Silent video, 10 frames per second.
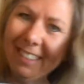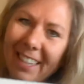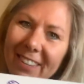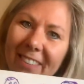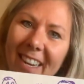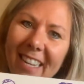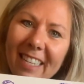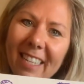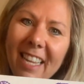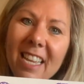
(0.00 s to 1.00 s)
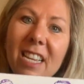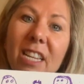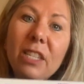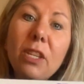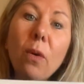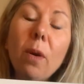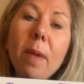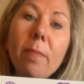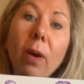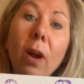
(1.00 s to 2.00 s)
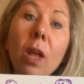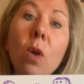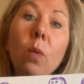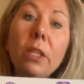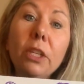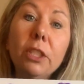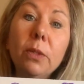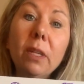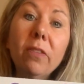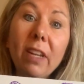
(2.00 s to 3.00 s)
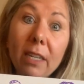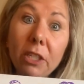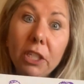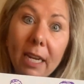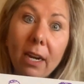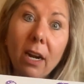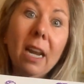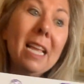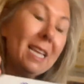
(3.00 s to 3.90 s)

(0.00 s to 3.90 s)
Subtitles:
All right. So remember, when you're doing a fair share,